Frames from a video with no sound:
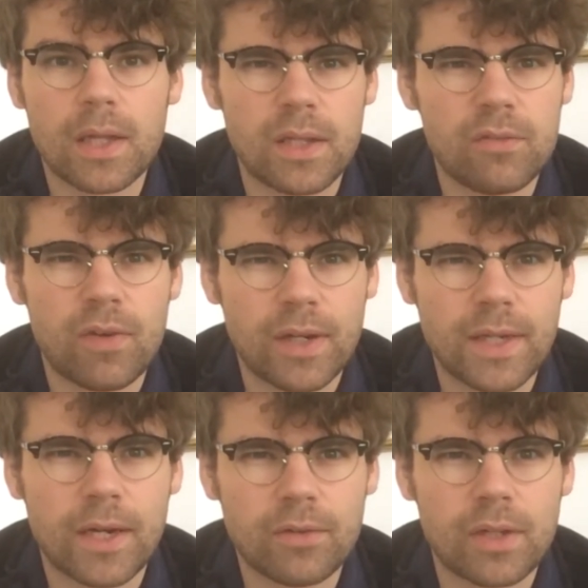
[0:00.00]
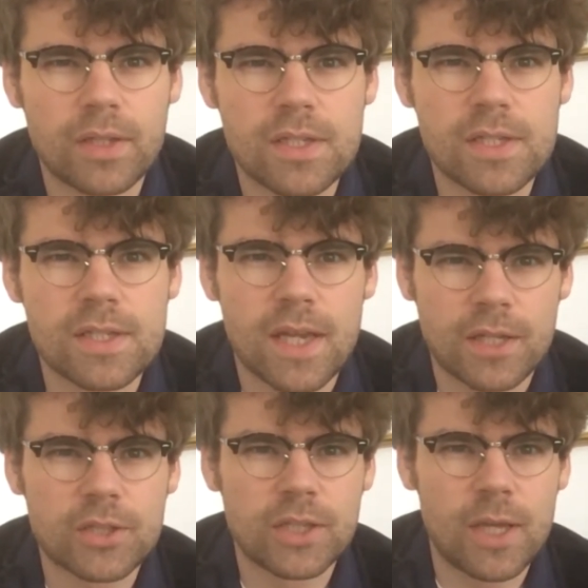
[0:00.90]
they find out that this is
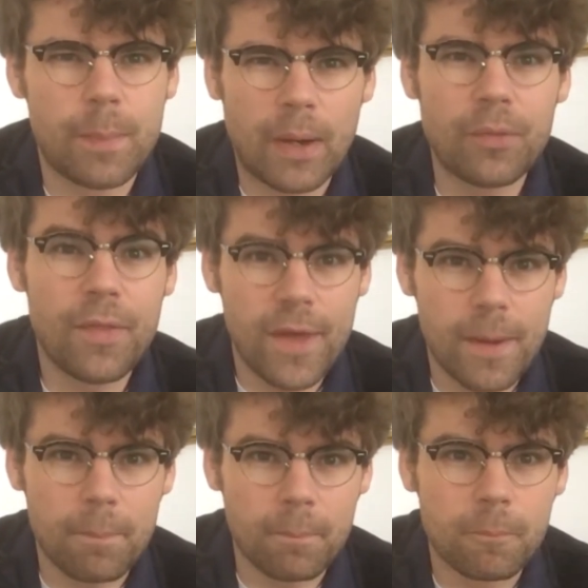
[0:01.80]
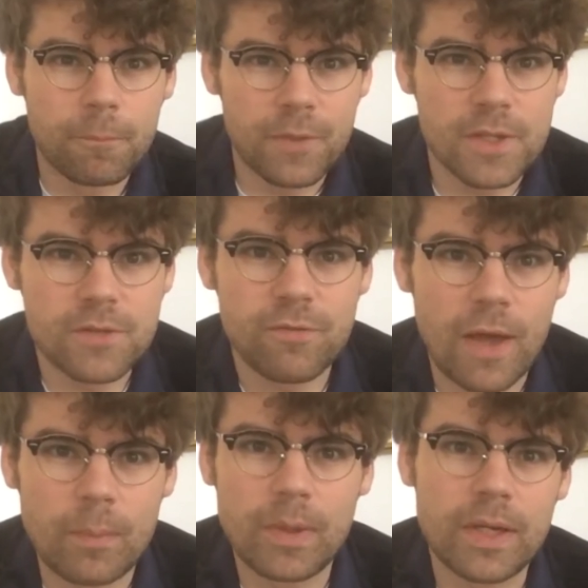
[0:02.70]
actually about them. This
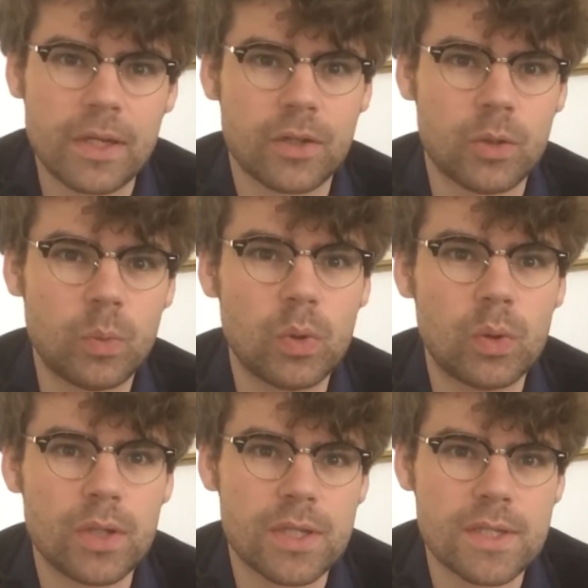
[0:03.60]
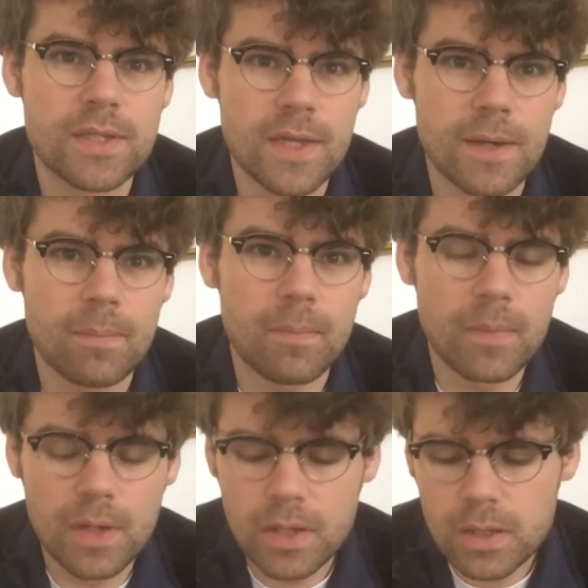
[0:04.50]
family on the wall is them.
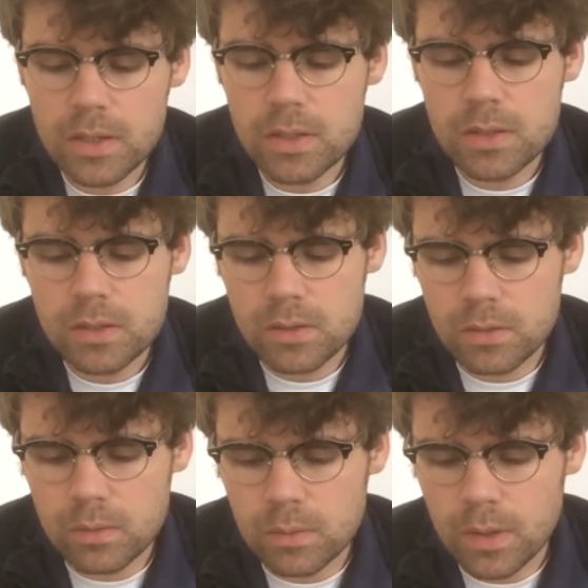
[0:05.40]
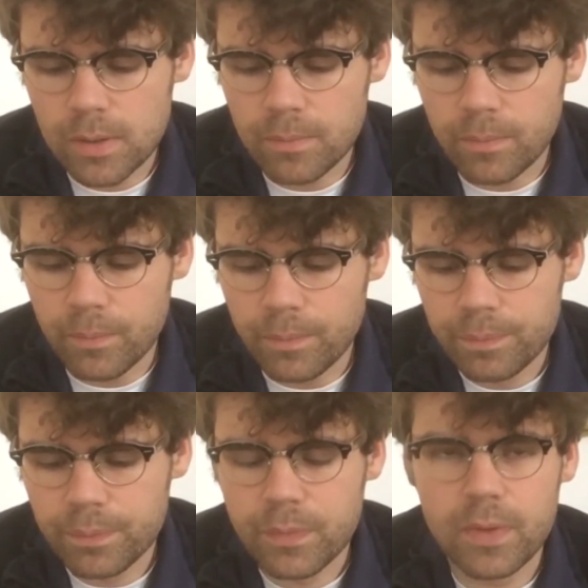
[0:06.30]
So
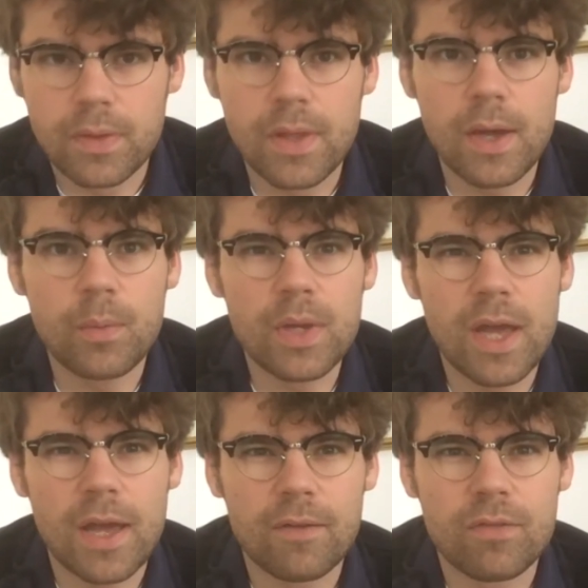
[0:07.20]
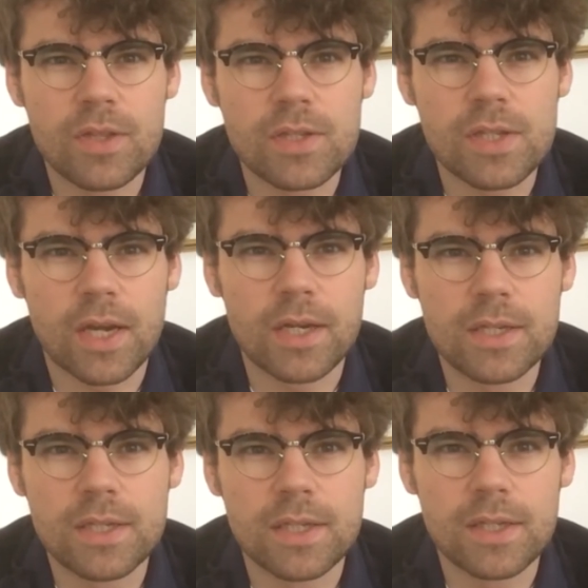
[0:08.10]
there we have this
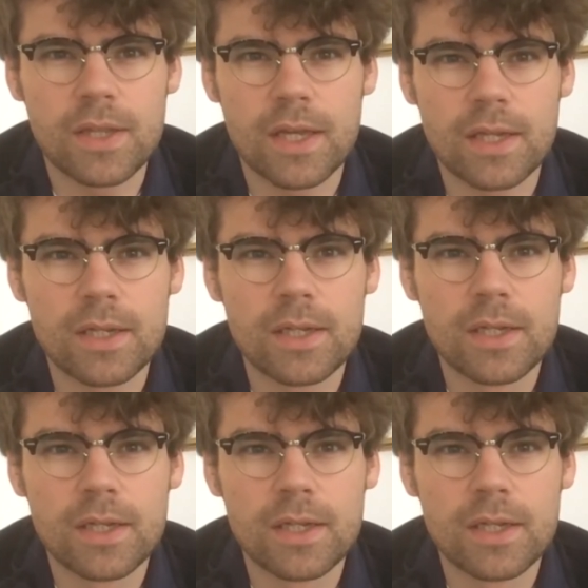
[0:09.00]
idea that